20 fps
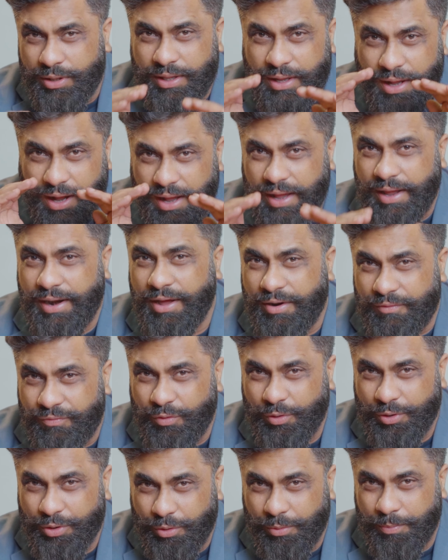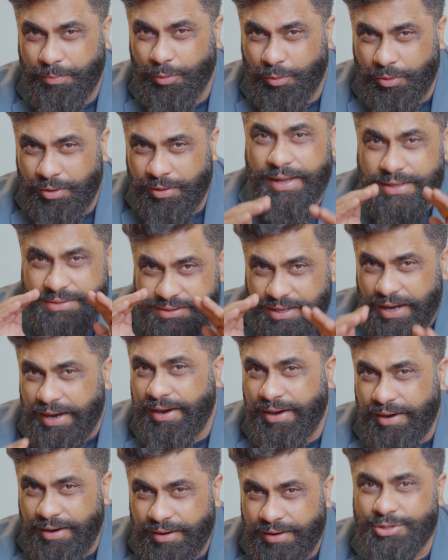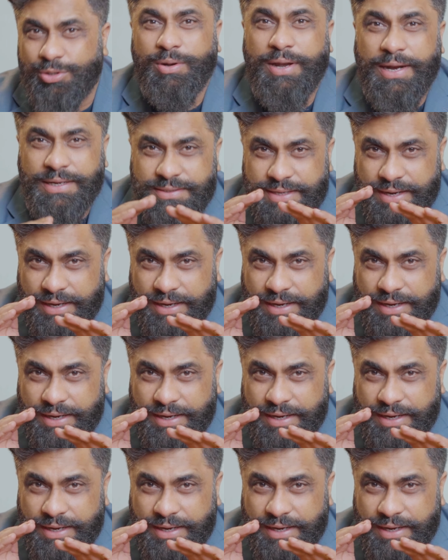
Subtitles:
the IRR for your board. Excited? So let's